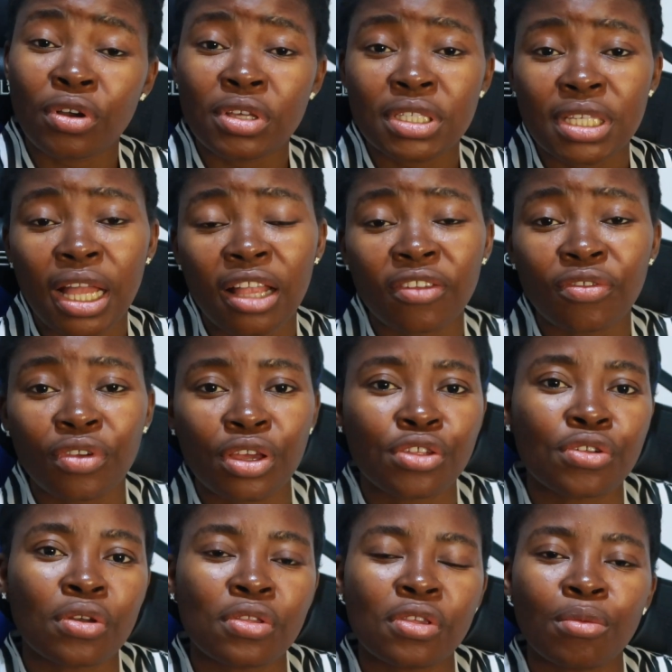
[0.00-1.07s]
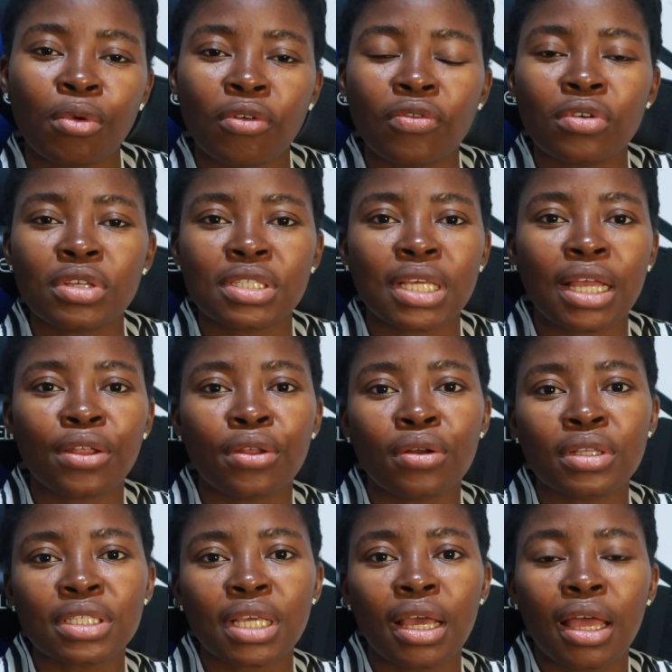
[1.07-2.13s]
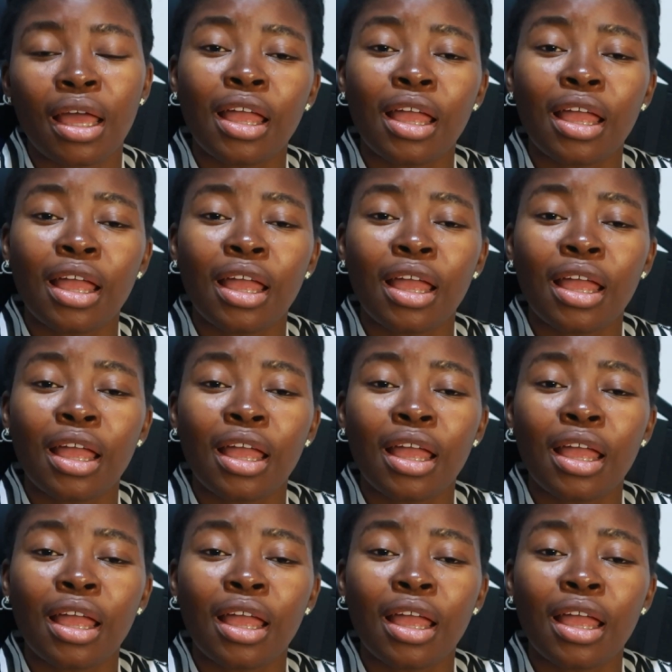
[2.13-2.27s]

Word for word: constant friction some of us are not